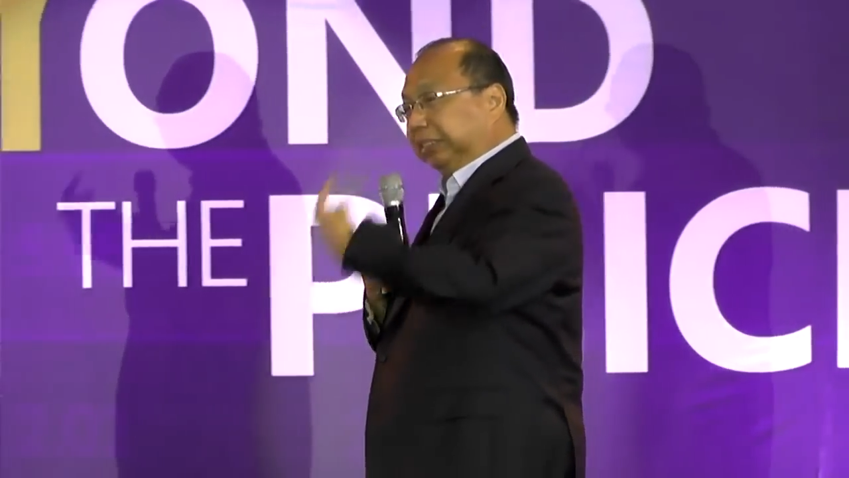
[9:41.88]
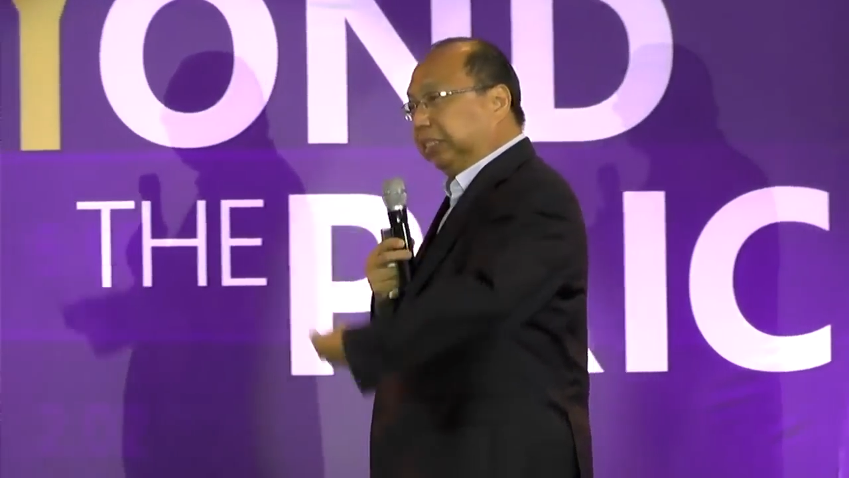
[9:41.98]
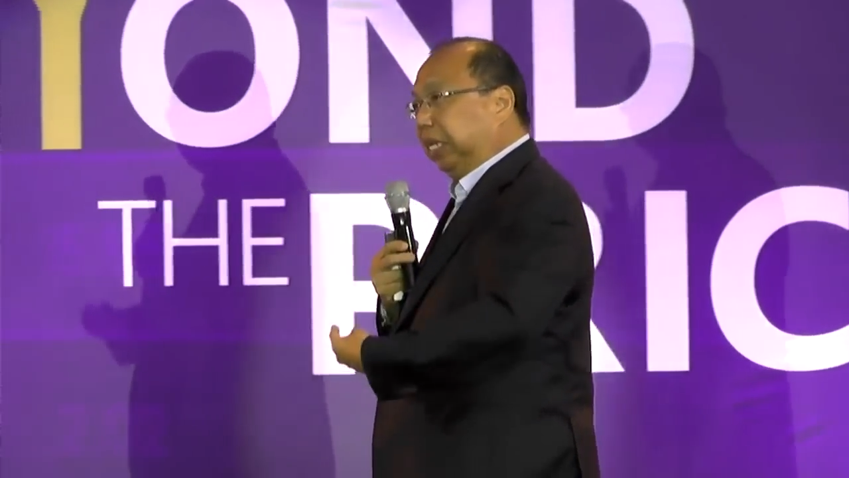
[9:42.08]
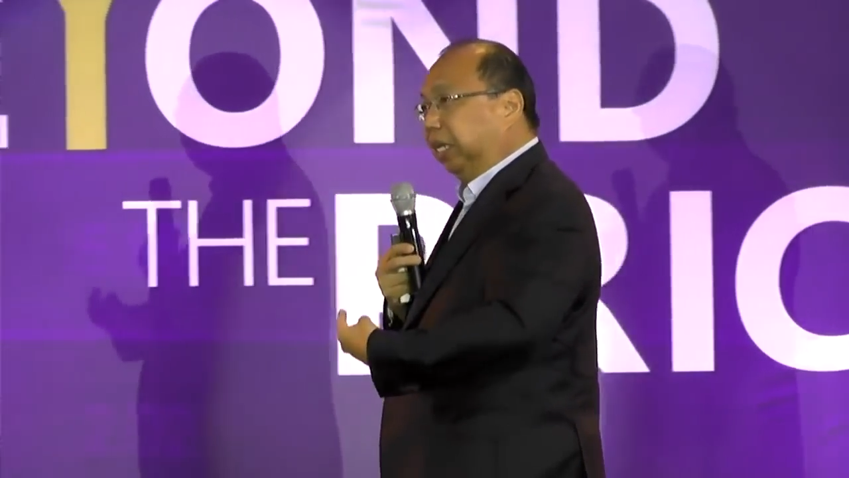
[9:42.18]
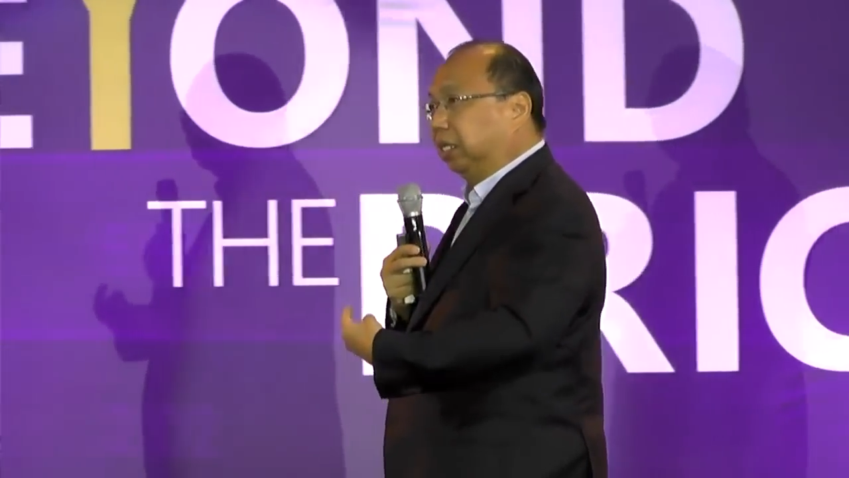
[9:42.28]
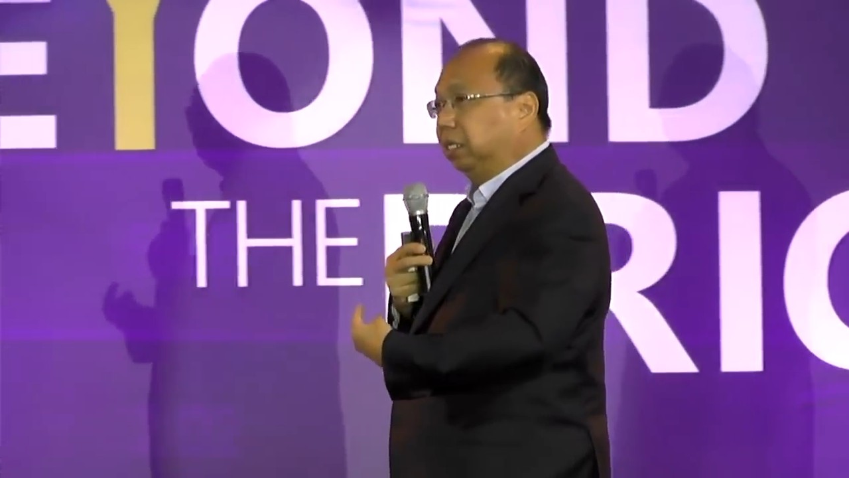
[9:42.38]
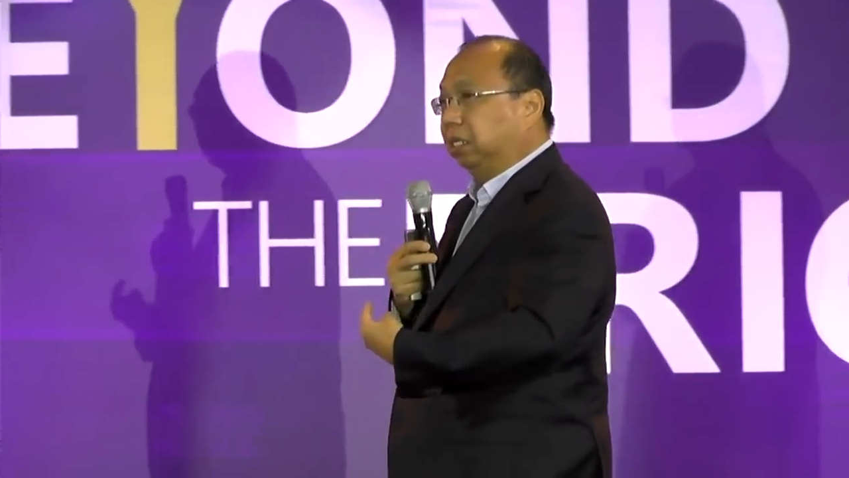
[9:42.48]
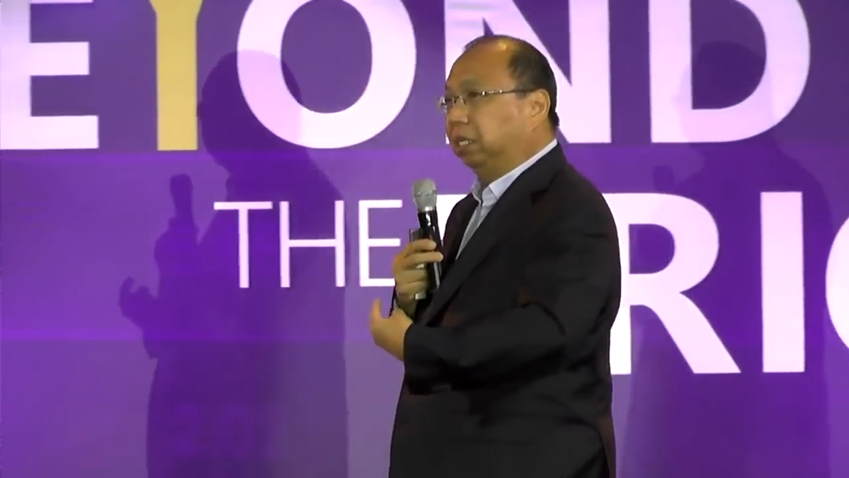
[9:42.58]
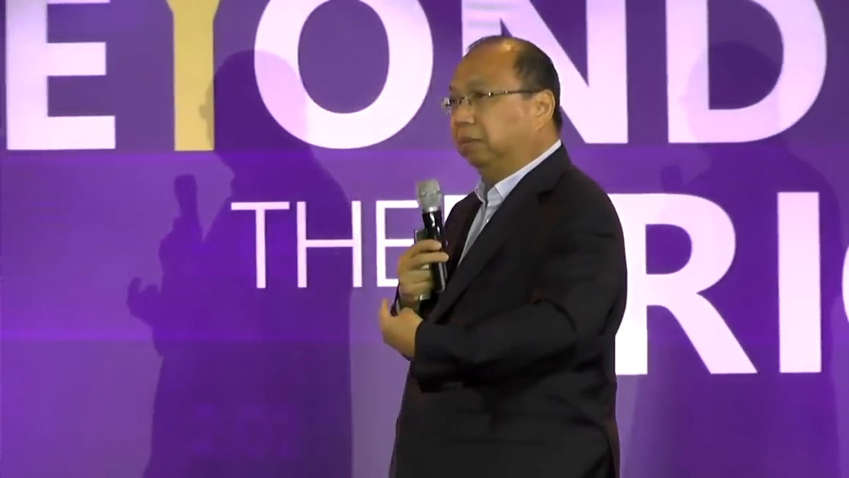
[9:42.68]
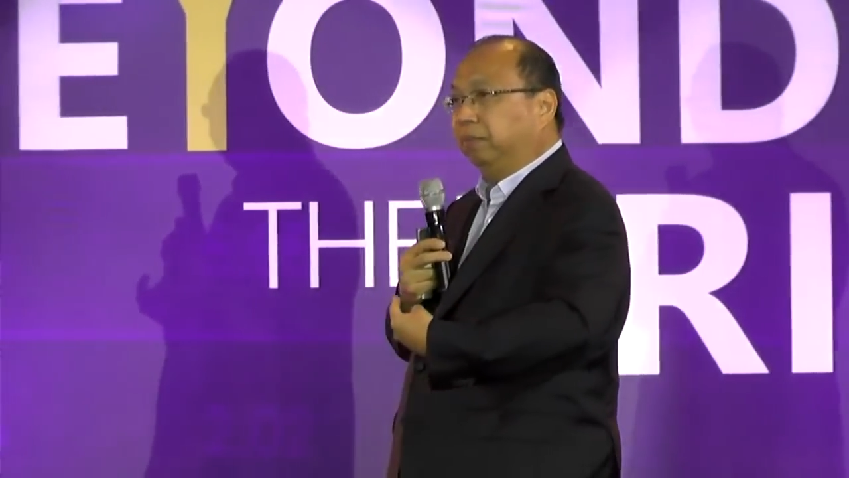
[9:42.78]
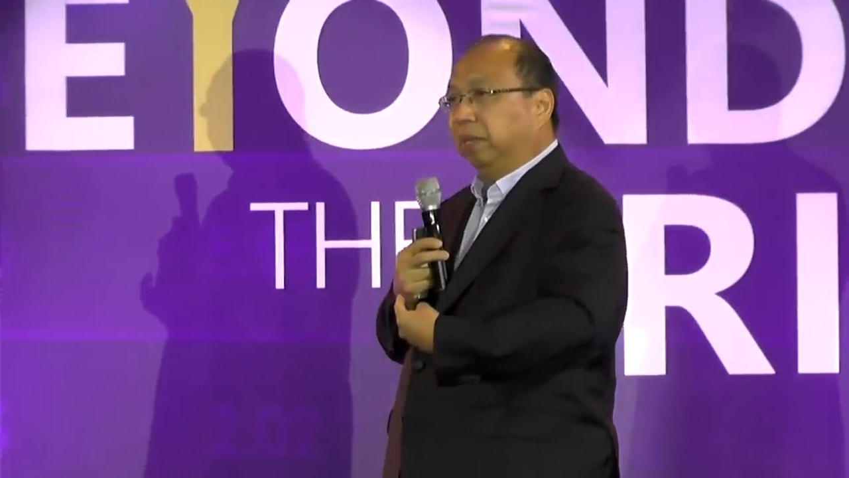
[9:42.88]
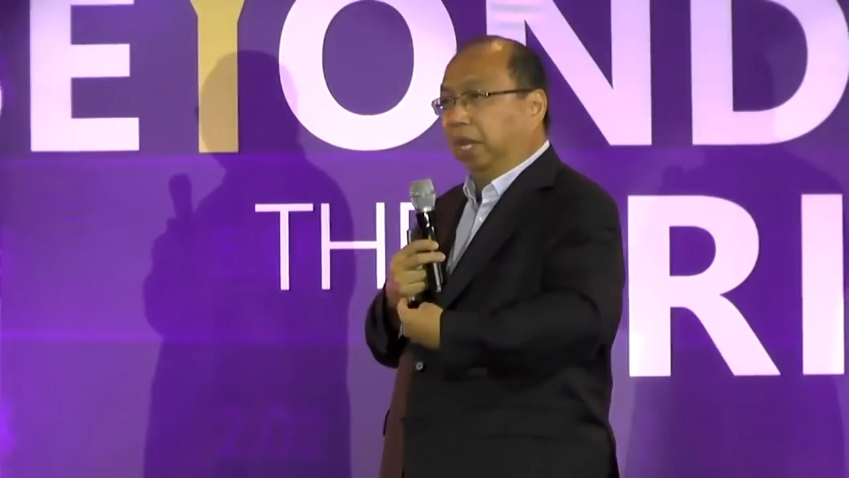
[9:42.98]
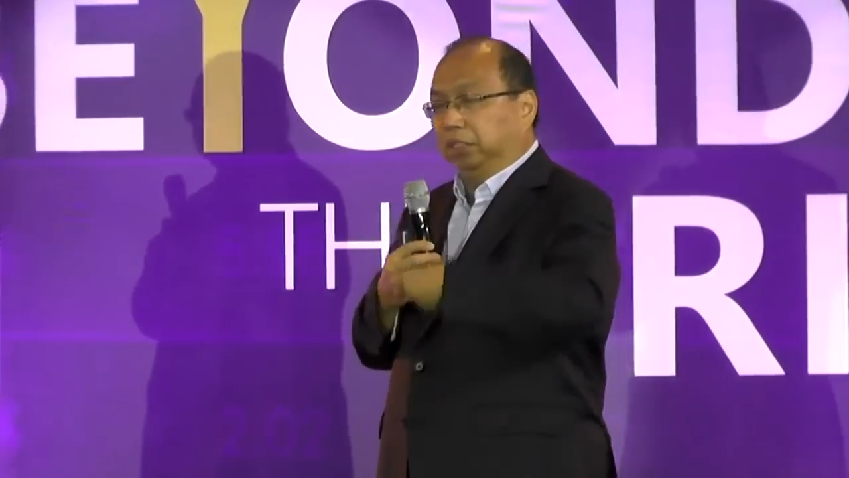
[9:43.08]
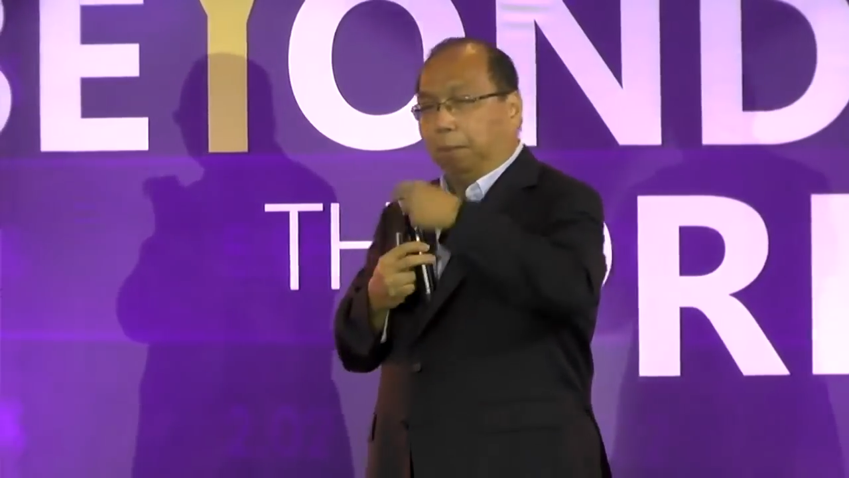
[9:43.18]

skill, and